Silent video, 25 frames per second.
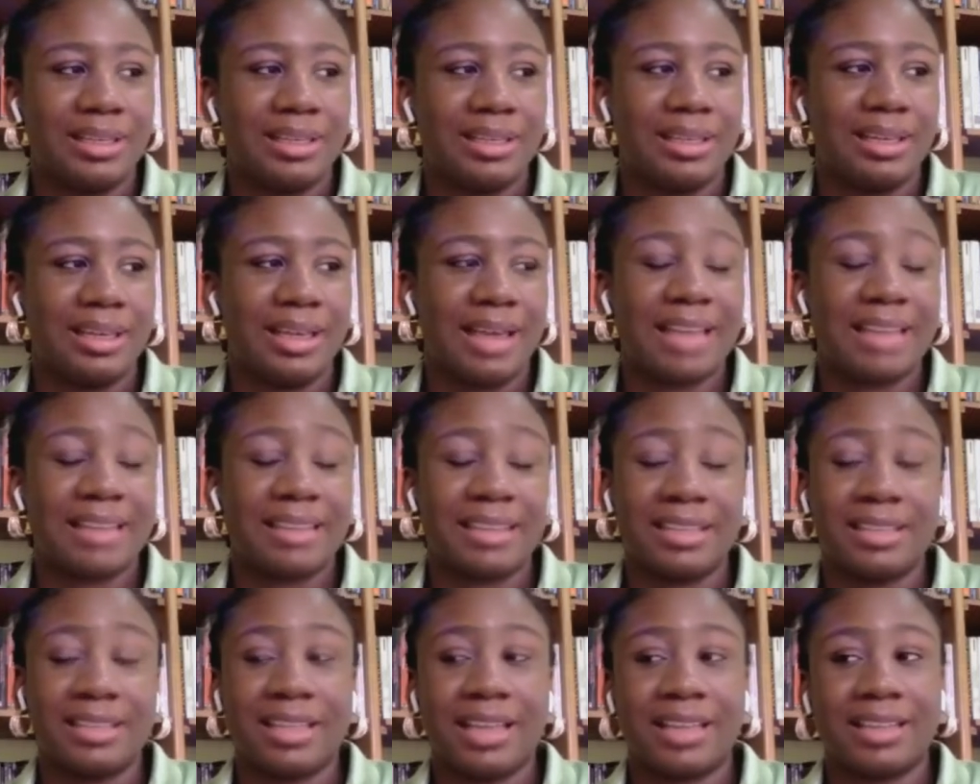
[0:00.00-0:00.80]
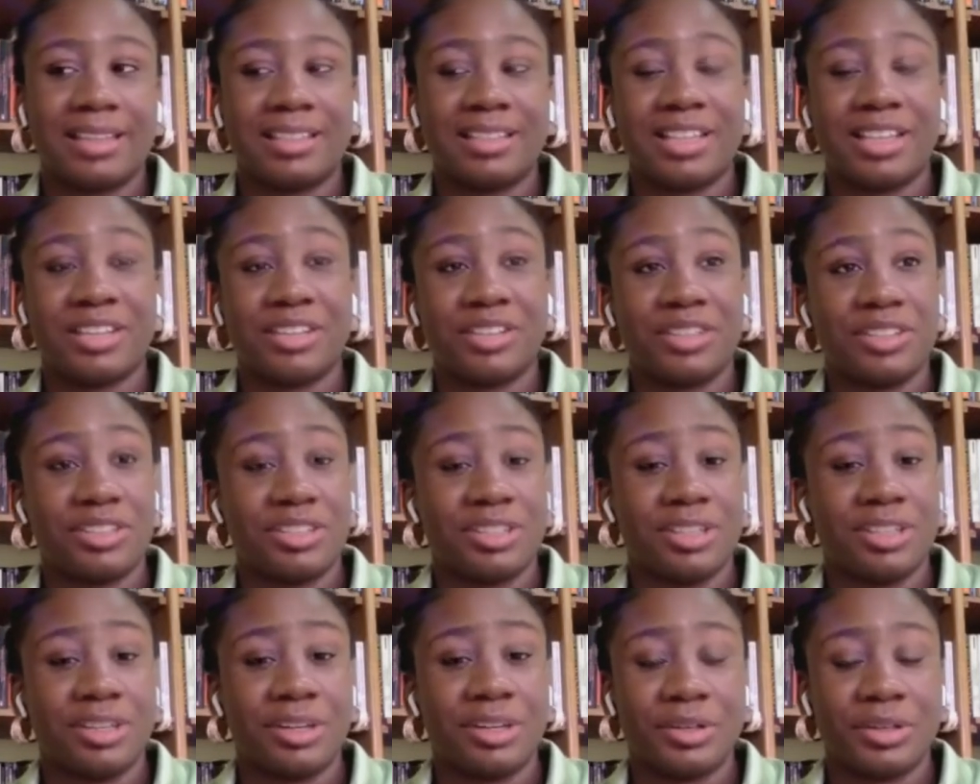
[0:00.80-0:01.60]
I think that the second
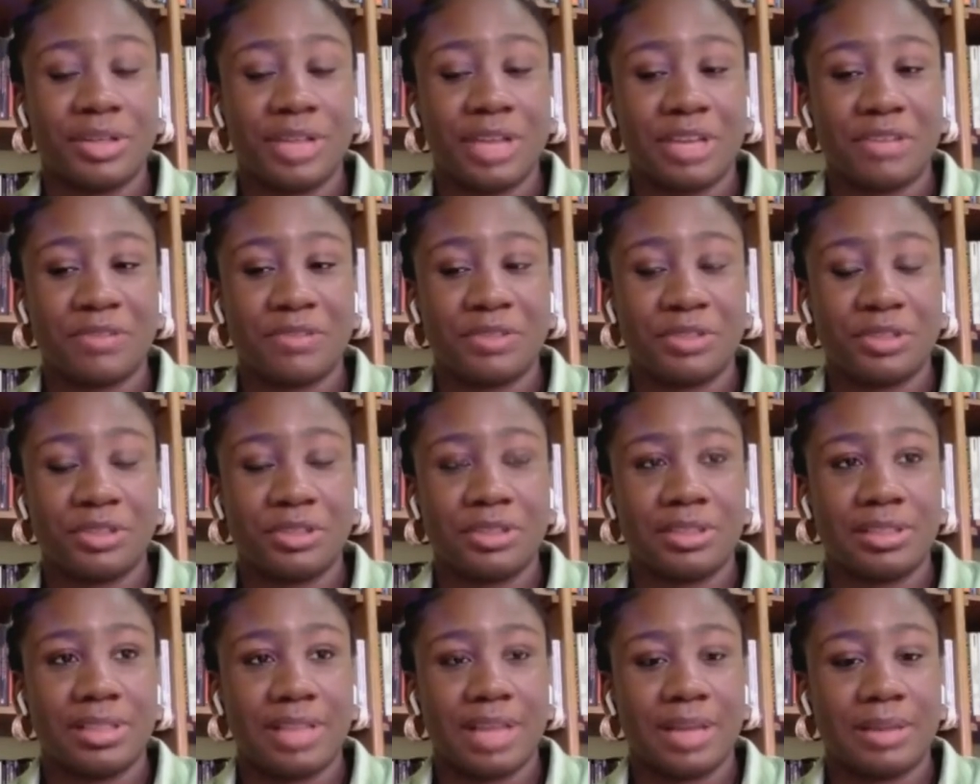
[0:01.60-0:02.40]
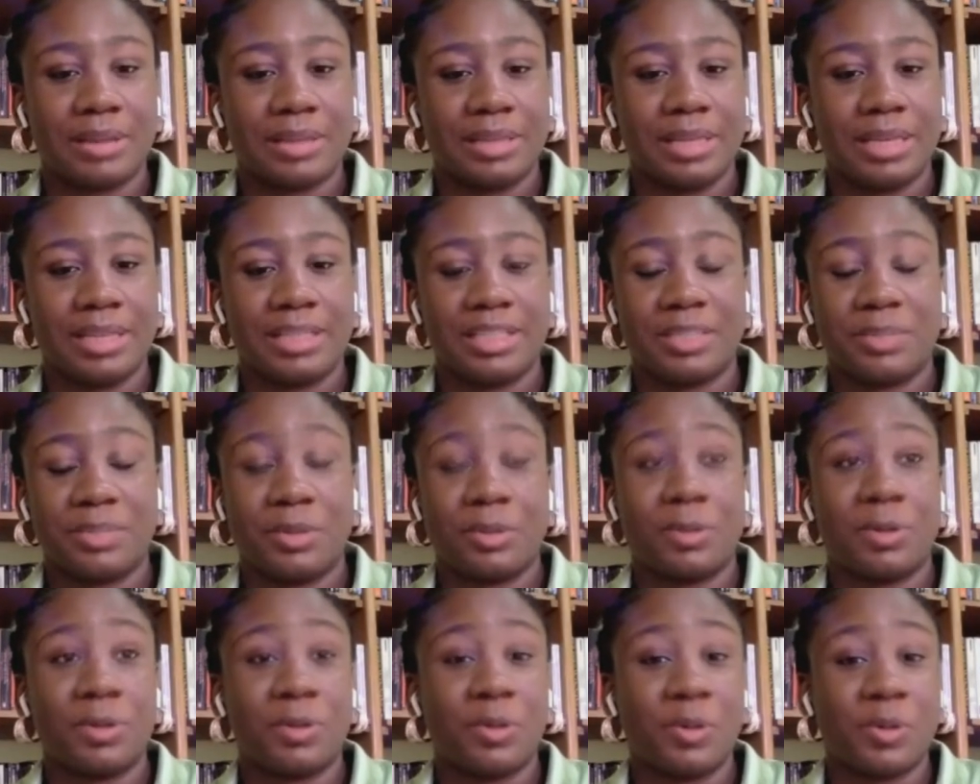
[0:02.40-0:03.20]
scenario that you've just outlined is
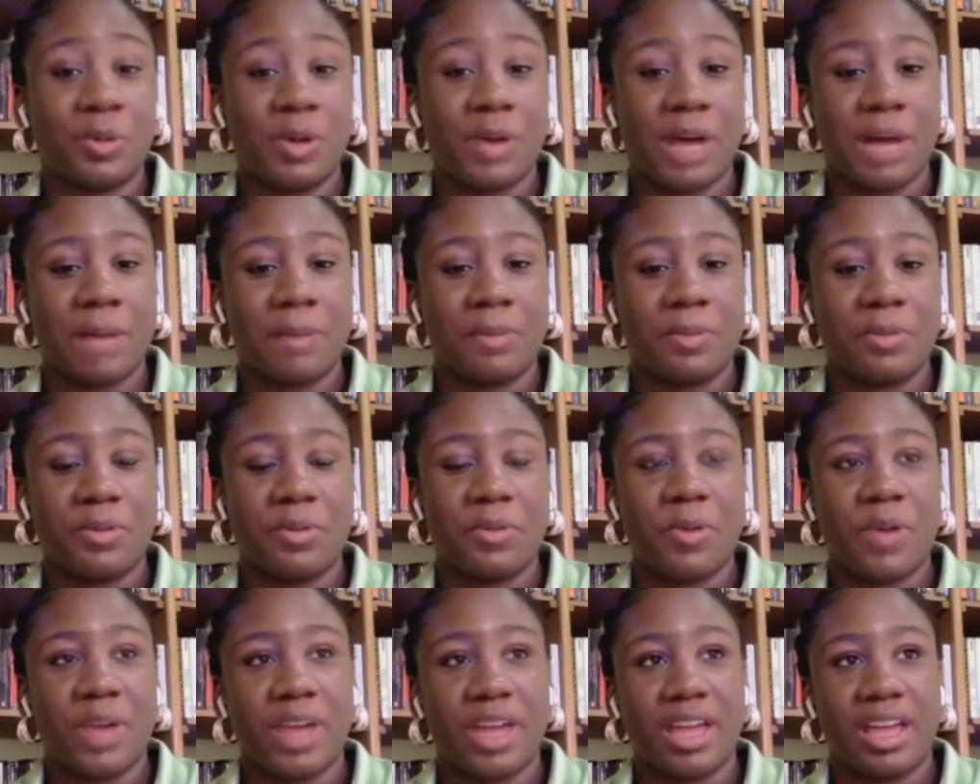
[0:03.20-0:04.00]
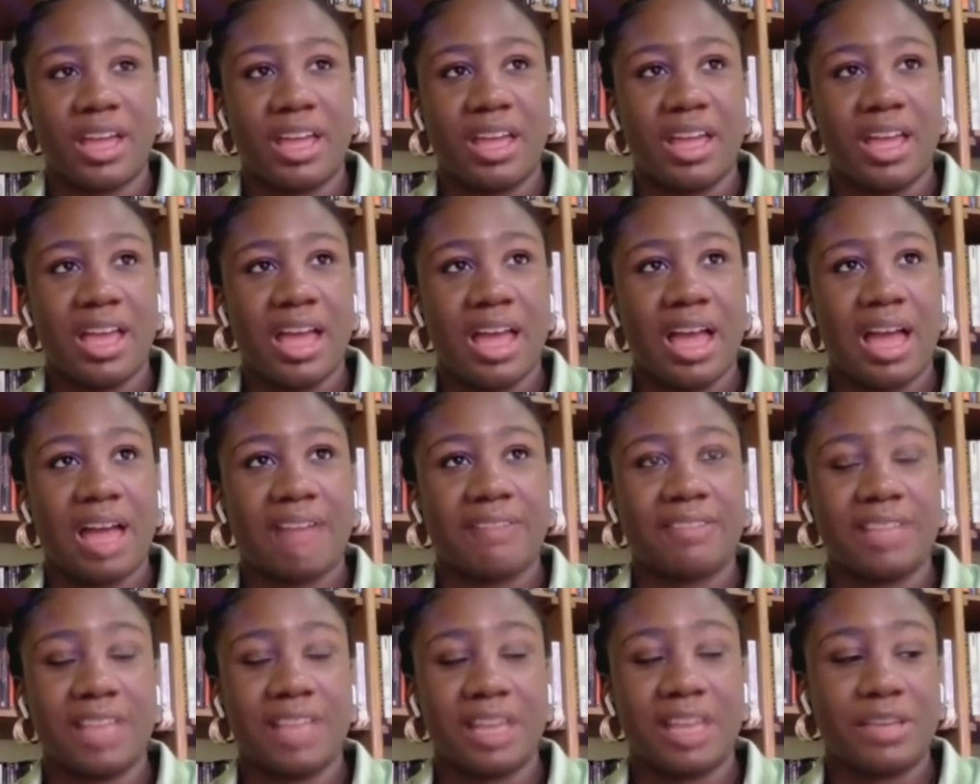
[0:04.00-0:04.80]
probably what will happen, where
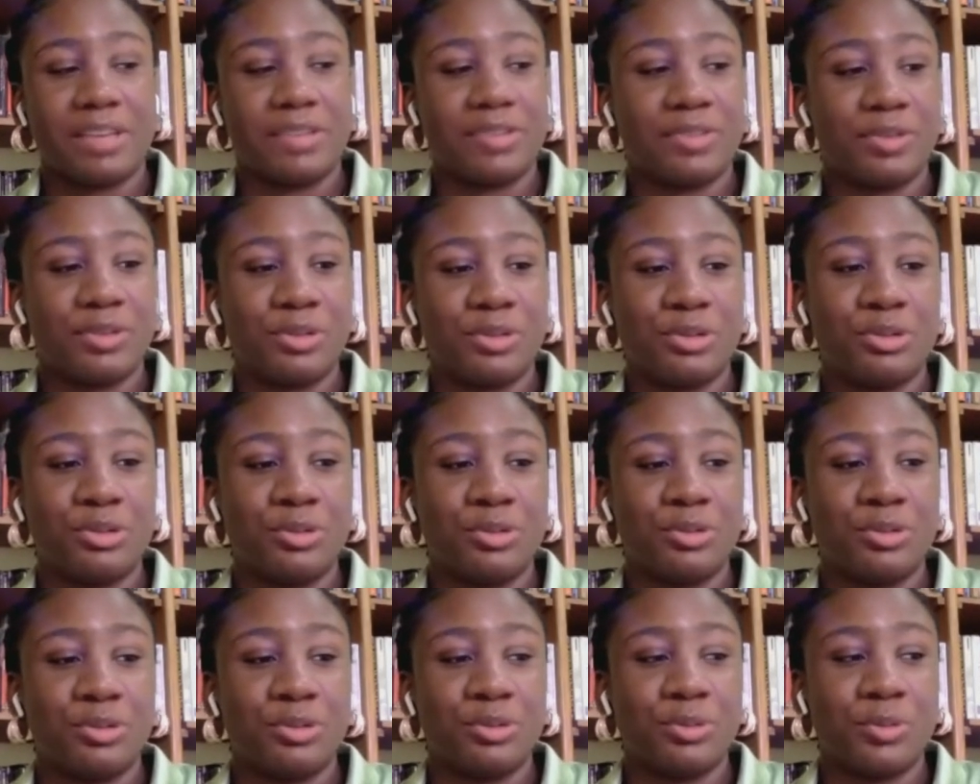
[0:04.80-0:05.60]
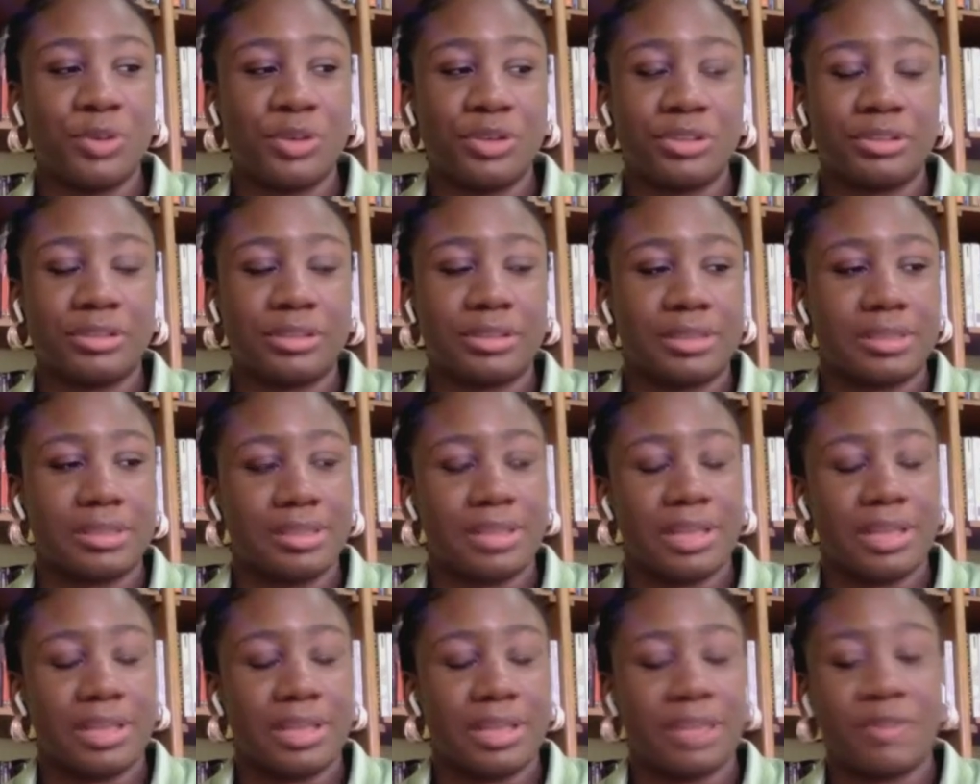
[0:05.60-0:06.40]
after a few months,
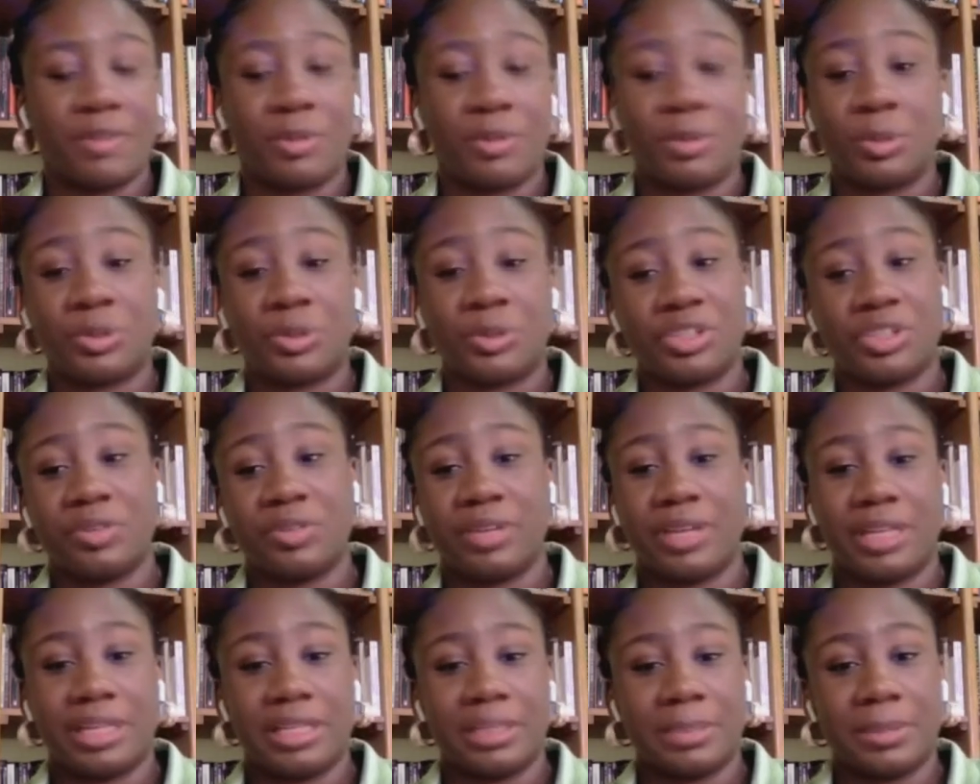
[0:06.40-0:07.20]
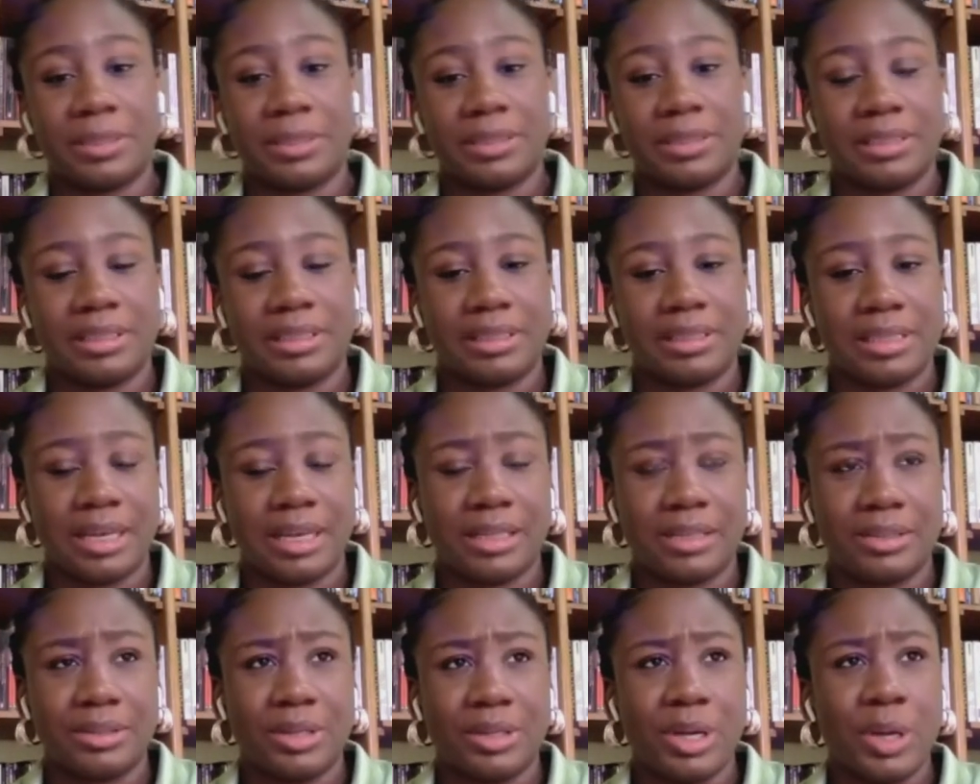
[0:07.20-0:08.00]
everyone will just forget about it and
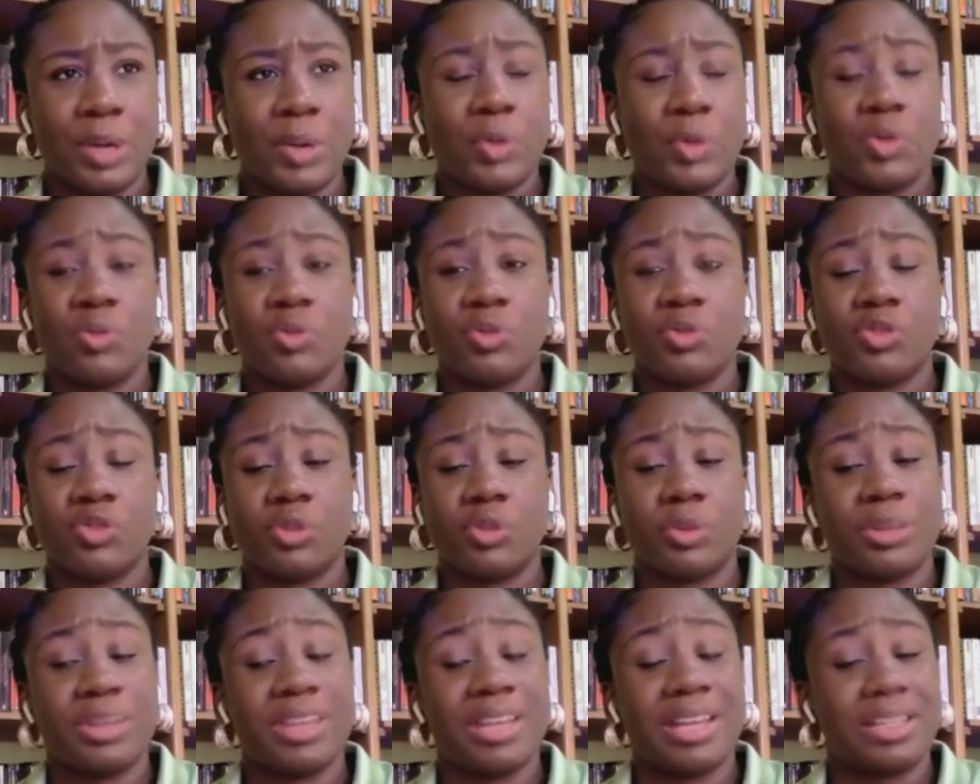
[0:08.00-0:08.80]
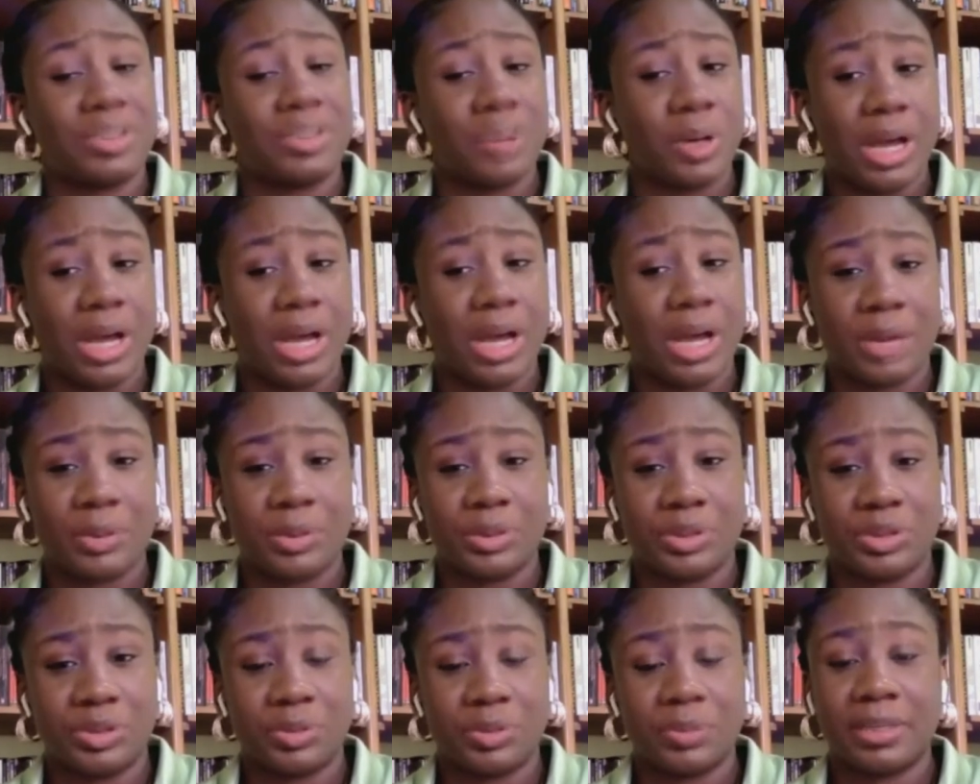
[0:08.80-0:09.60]
we'll move on. But that's not how it
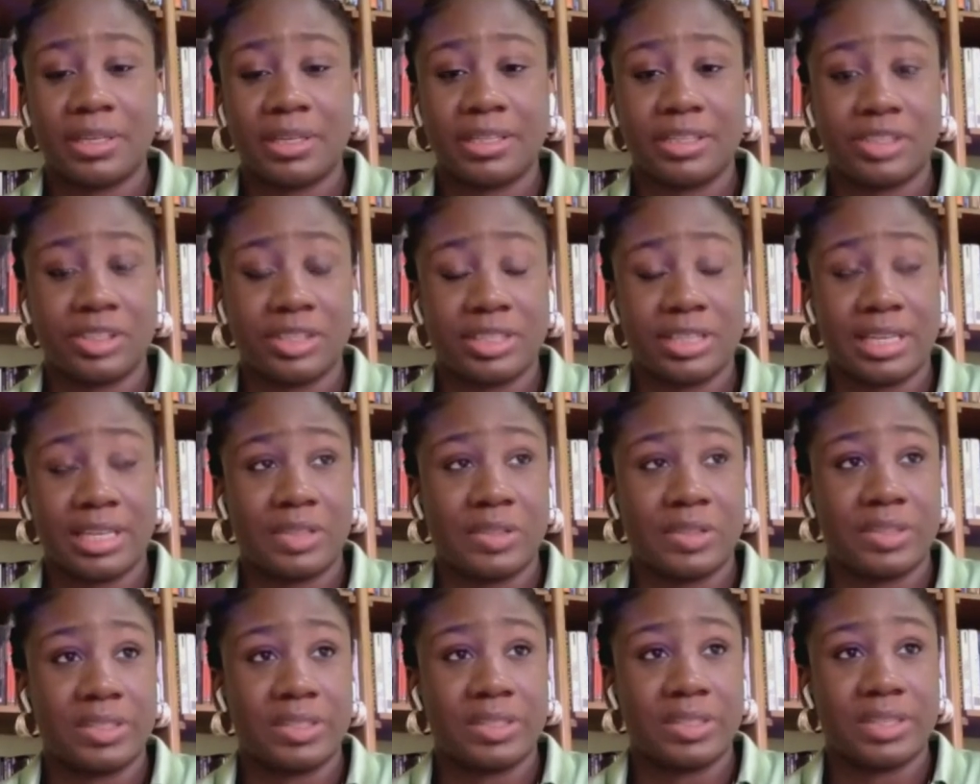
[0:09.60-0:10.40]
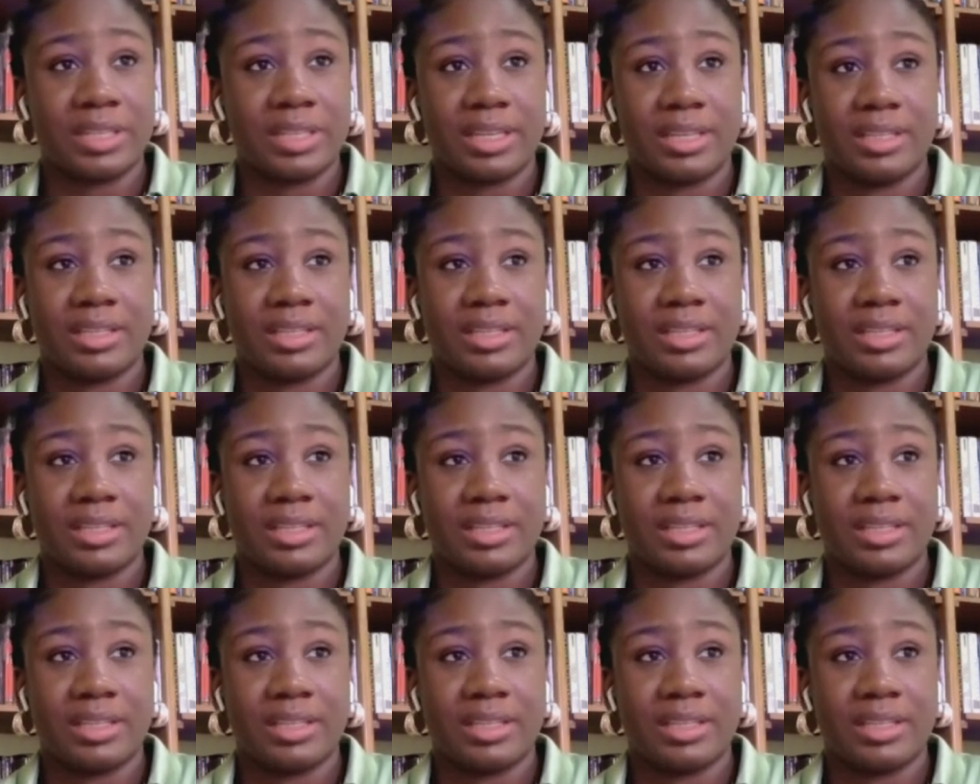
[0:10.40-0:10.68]
should be, just like you said.